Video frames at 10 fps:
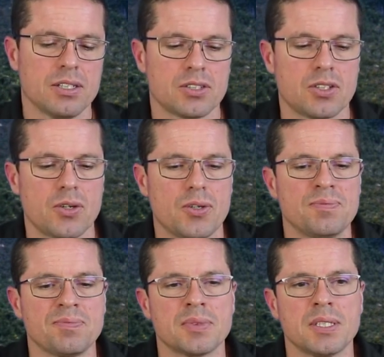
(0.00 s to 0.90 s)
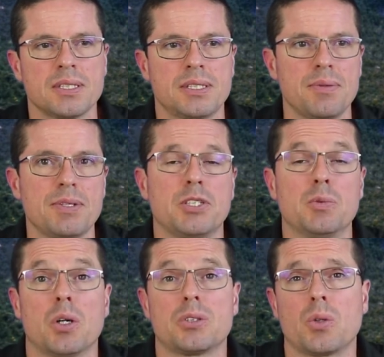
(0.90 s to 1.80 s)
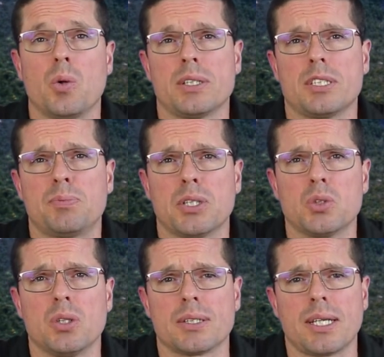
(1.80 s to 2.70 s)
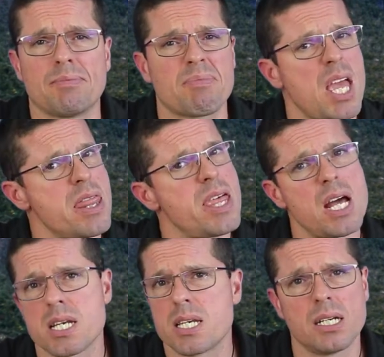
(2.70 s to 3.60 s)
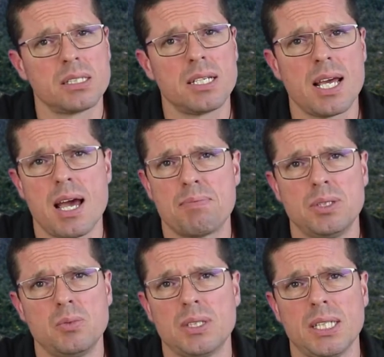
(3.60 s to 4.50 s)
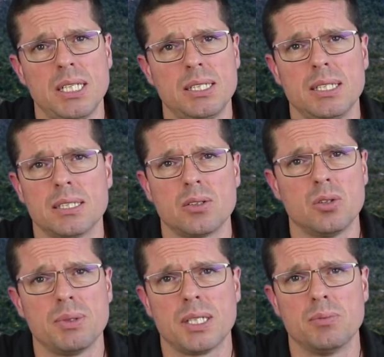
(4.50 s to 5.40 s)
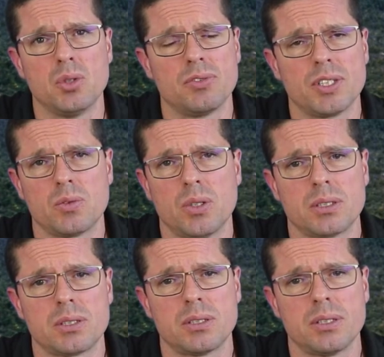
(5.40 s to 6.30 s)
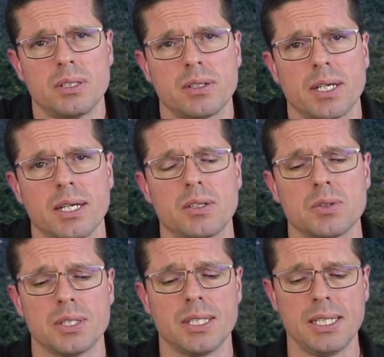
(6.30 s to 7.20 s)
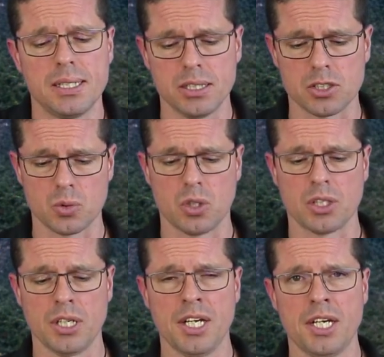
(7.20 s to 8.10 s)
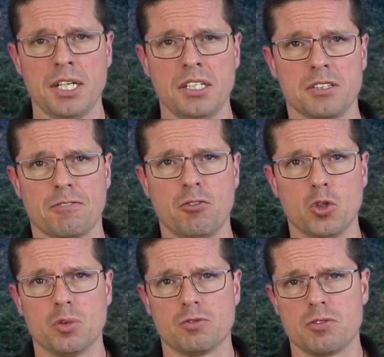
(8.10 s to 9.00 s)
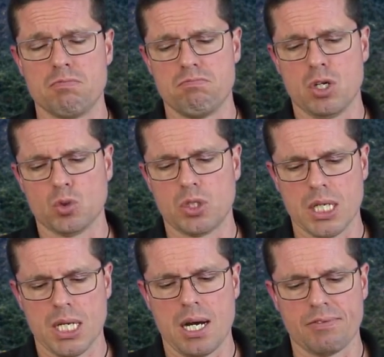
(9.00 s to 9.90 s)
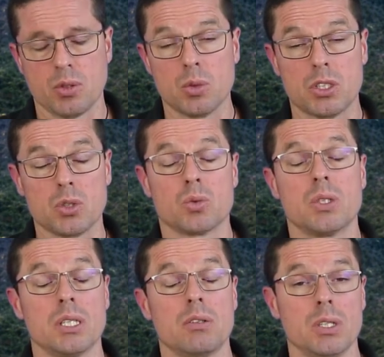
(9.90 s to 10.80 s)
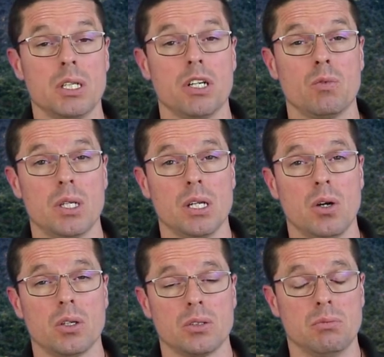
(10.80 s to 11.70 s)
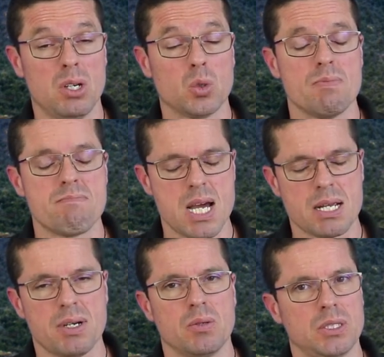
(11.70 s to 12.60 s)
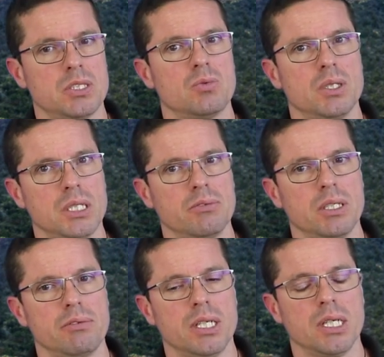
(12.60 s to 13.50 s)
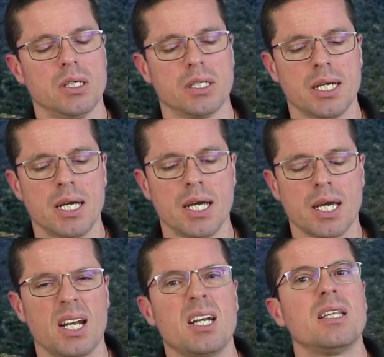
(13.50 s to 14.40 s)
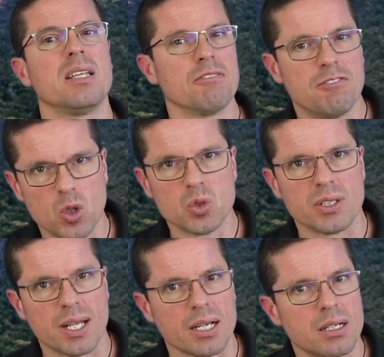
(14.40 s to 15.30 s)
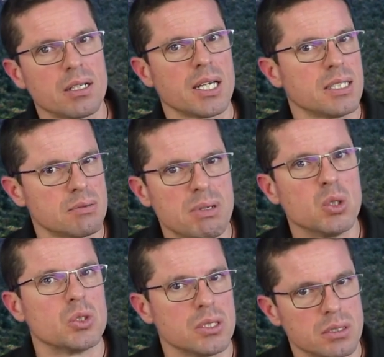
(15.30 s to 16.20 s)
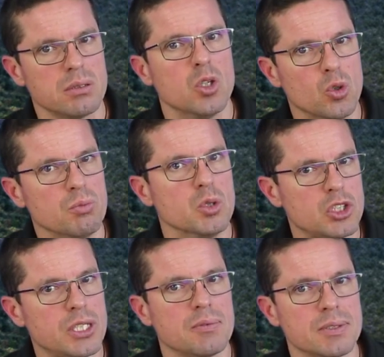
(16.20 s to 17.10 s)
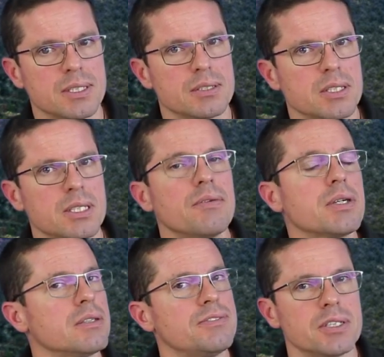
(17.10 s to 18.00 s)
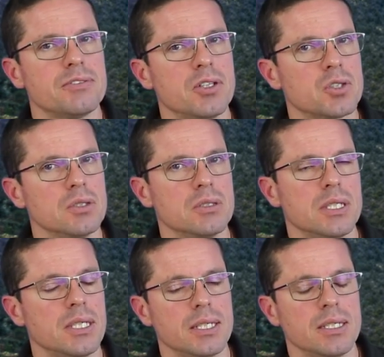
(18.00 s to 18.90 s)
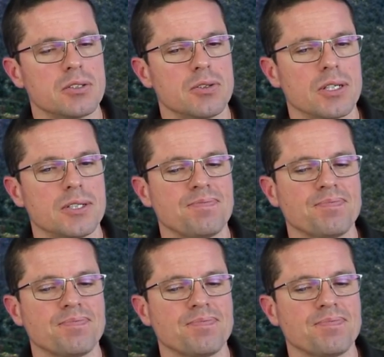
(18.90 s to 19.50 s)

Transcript: So sedimentary rocks are quite special like that. That doesn't happen with igneous or metamorphic rocks, okay? Because an igneous rock is formed from molten lava, which is really hot, or molten magma, which is really hot. And anything that falls in that kind of gets melted and all mudged up with it. So you're never going to find a fossil in an igneous rock.